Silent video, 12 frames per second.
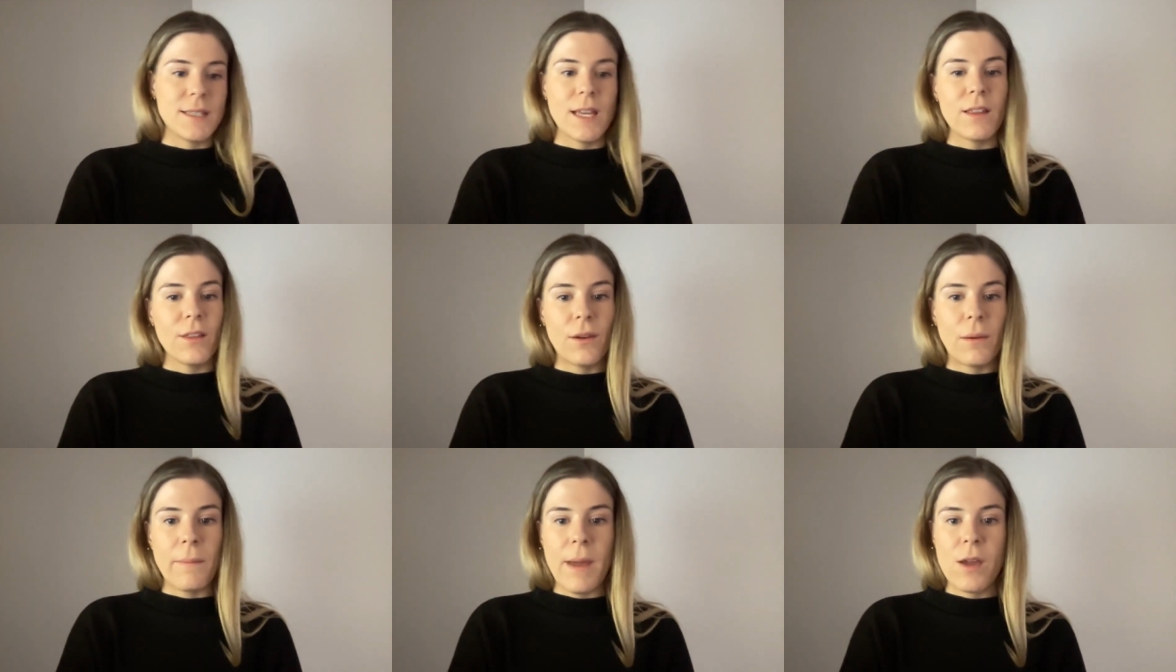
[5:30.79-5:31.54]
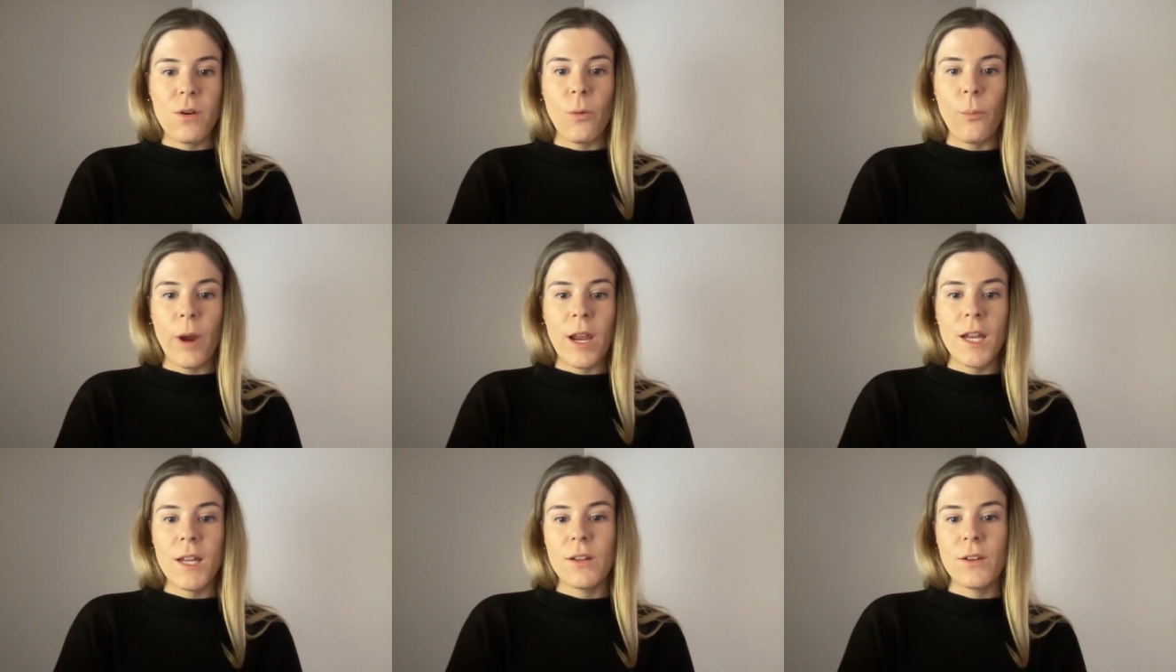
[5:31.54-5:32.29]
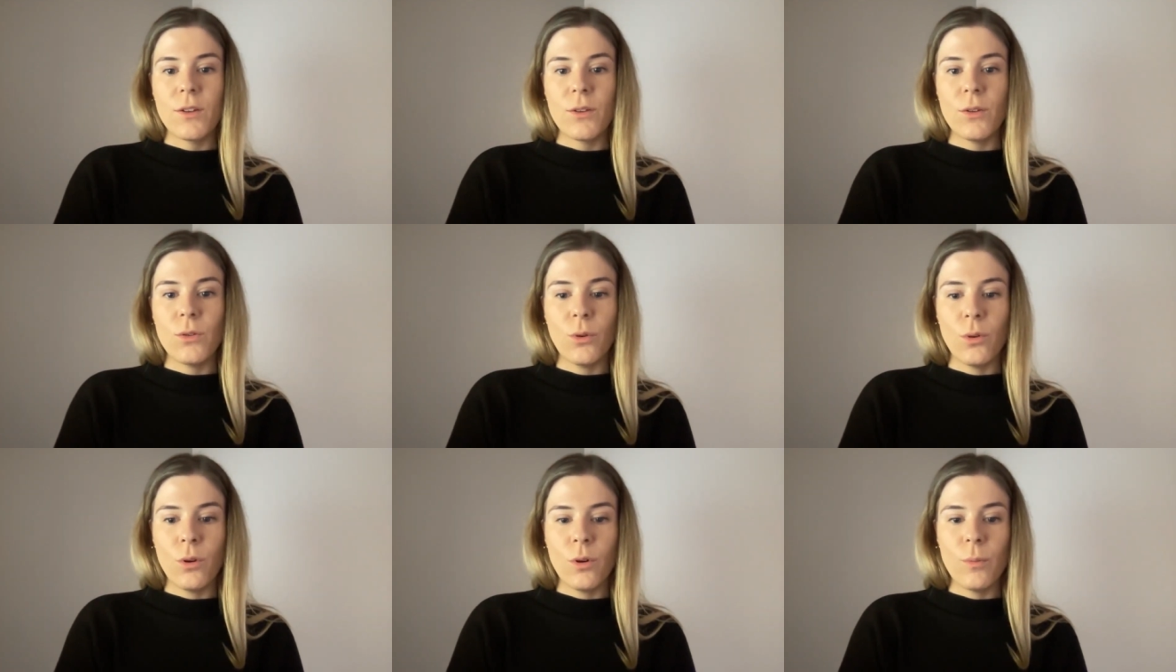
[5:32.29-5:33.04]
thing that can make or break
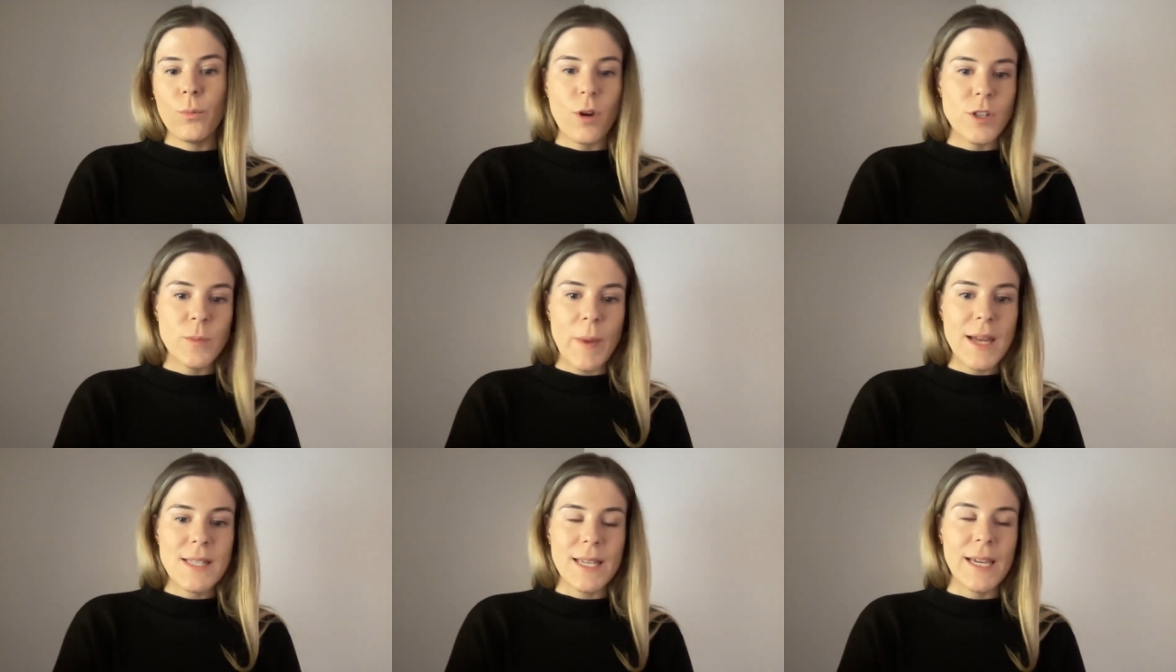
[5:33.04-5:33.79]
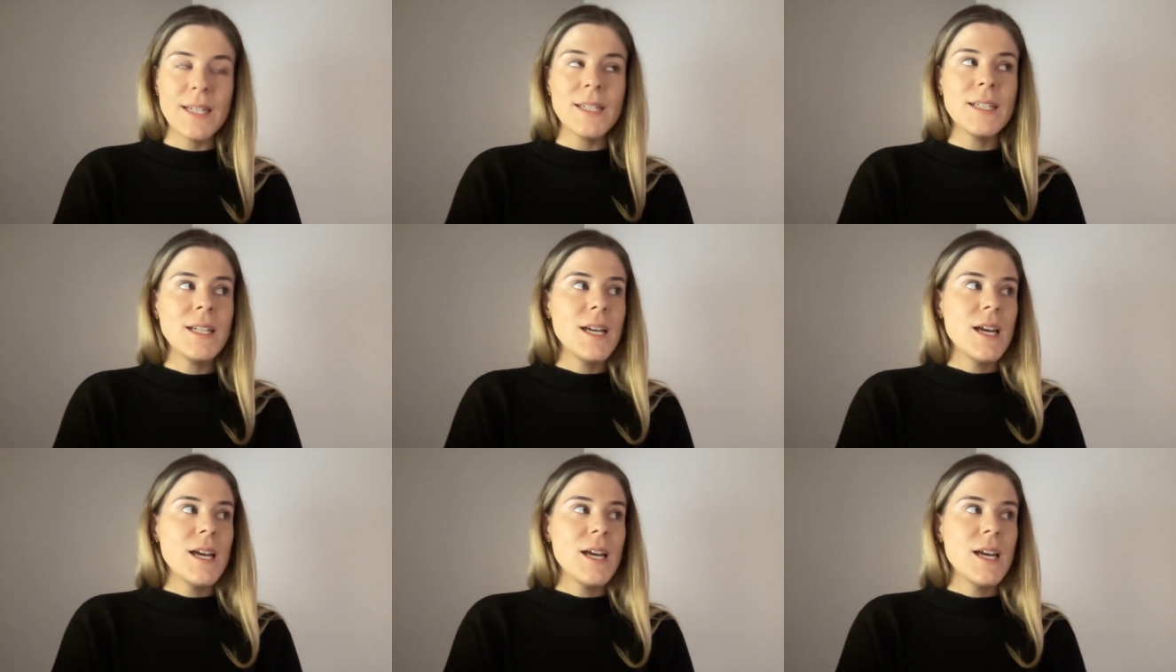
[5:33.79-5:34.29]
your prospecting.